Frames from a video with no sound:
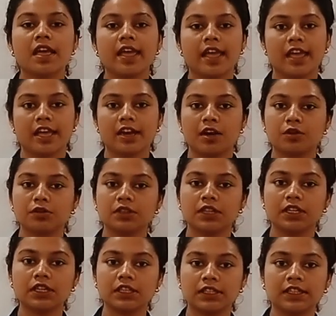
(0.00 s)
around the
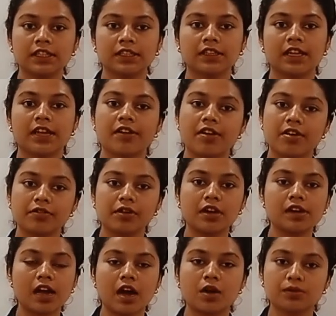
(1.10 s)
garden, around our
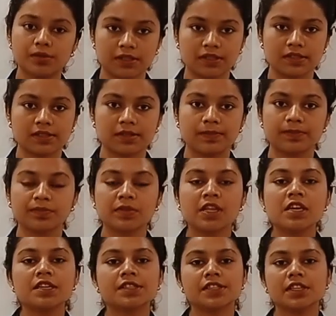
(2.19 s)
houses.
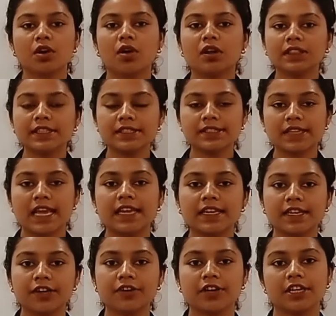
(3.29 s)
See, all these tiny
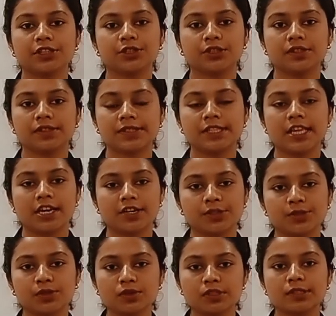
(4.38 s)
creatures, they are
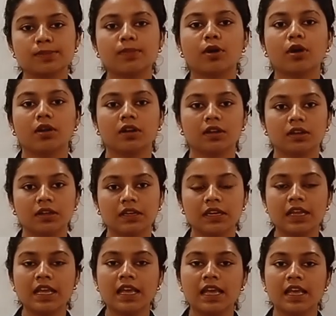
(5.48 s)
so small,
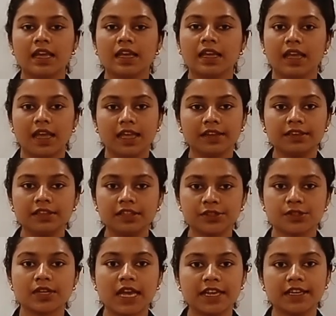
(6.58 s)
and these
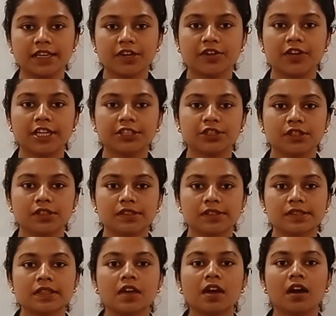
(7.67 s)
tiny creatures,
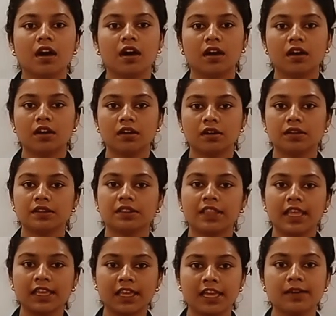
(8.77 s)
they
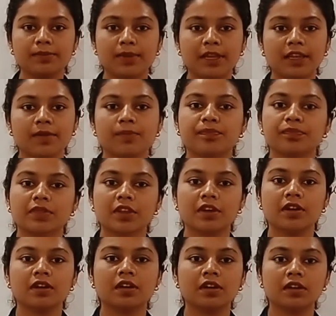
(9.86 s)

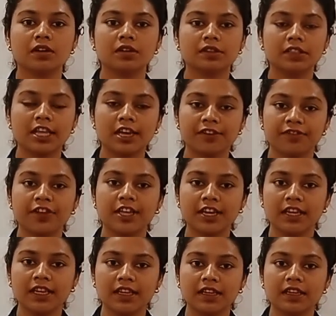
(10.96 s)
are
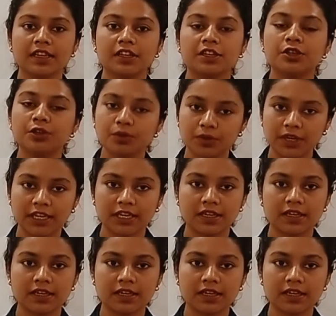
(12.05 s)
very unique,